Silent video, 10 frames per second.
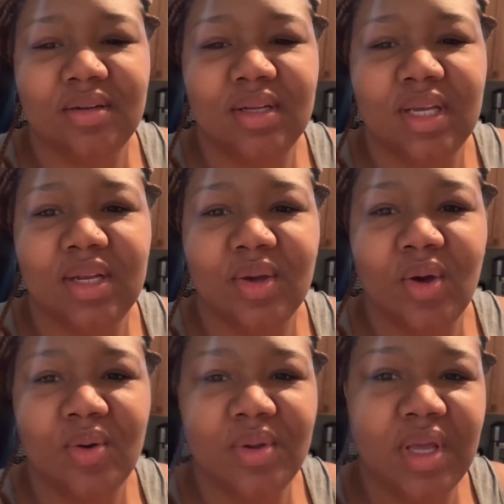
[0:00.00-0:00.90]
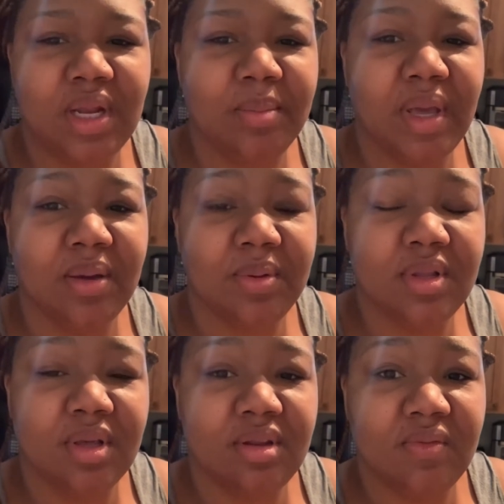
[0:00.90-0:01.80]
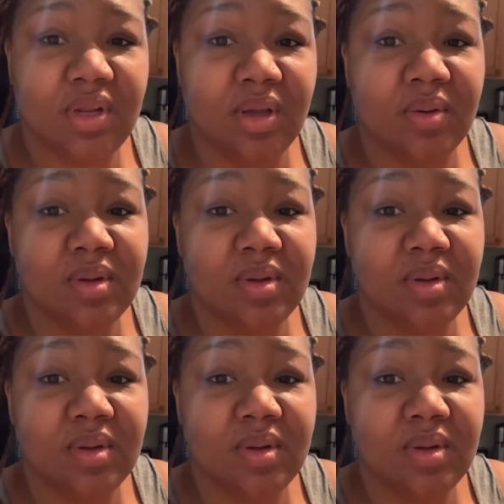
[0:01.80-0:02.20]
Nikki Nicole and I'm back with another video.